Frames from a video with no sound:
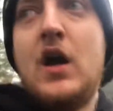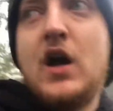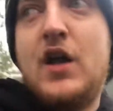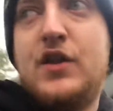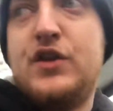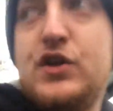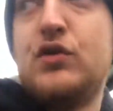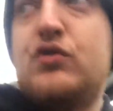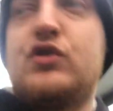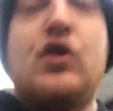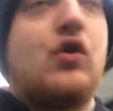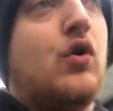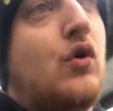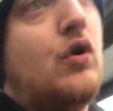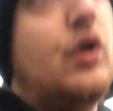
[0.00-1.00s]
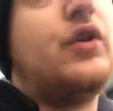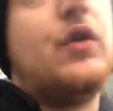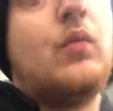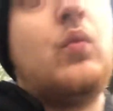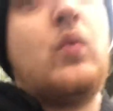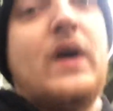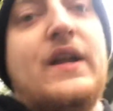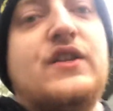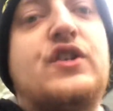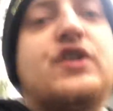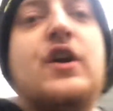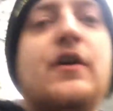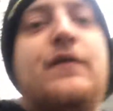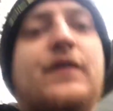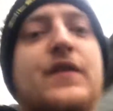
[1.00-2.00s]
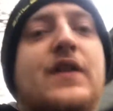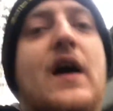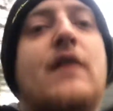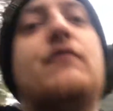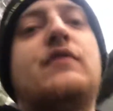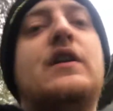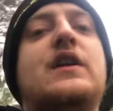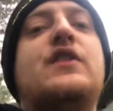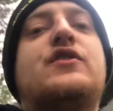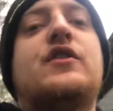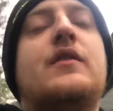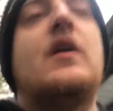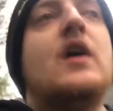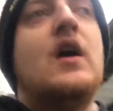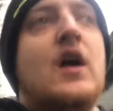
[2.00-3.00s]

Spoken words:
and they used to call her the witch for that reason.